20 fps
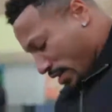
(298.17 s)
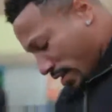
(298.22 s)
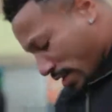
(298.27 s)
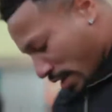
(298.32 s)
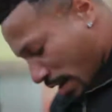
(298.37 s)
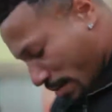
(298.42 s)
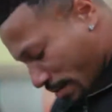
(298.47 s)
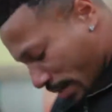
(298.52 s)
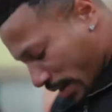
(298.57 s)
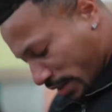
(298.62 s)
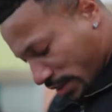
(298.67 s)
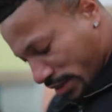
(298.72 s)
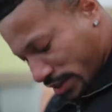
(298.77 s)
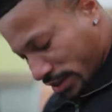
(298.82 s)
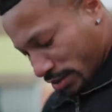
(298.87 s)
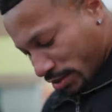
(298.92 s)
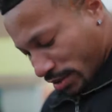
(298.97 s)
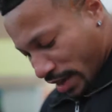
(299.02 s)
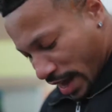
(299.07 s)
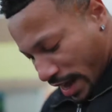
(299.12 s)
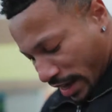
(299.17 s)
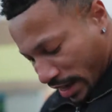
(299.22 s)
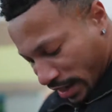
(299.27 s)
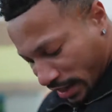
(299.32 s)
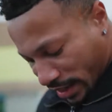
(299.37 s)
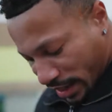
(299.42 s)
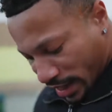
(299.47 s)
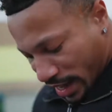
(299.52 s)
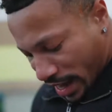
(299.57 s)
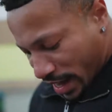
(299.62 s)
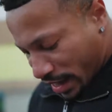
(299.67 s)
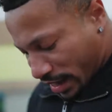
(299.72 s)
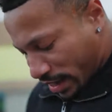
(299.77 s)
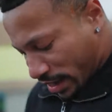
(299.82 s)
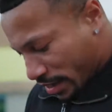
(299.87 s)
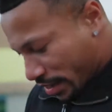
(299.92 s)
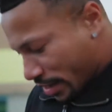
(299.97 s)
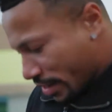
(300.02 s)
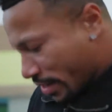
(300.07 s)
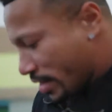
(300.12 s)
So I may just do that and get out of
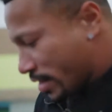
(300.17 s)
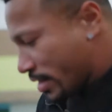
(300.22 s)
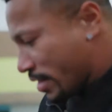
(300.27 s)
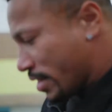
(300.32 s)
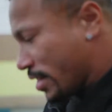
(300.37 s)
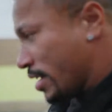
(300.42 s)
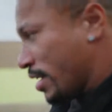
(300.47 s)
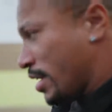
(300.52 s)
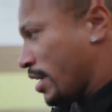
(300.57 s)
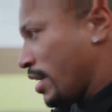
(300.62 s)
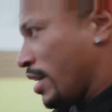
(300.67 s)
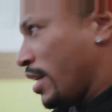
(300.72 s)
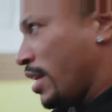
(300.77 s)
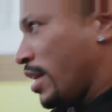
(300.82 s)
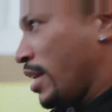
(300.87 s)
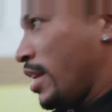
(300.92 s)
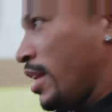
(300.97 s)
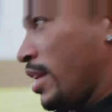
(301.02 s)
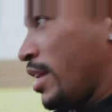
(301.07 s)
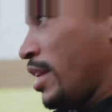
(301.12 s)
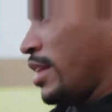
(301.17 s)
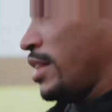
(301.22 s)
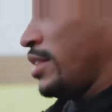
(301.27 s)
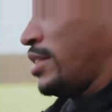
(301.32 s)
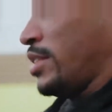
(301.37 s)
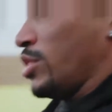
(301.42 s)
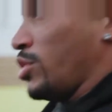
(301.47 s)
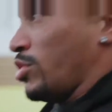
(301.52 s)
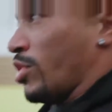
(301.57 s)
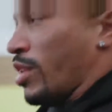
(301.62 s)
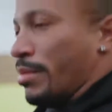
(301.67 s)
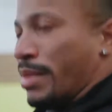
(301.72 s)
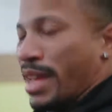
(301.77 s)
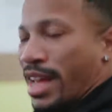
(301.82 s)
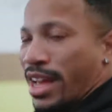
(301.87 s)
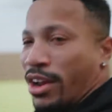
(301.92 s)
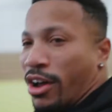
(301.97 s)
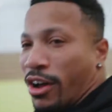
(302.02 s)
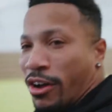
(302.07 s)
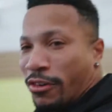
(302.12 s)
here. Just so I'm
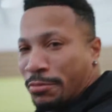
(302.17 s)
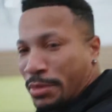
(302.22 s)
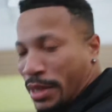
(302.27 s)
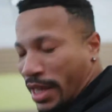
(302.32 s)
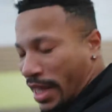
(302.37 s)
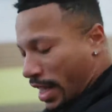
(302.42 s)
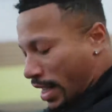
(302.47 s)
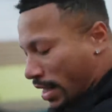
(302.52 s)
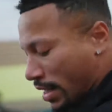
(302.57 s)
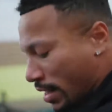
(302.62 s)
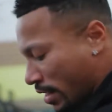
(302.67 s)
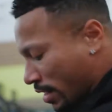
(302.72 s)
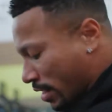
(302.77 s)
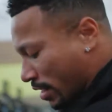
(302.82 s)
not off plan.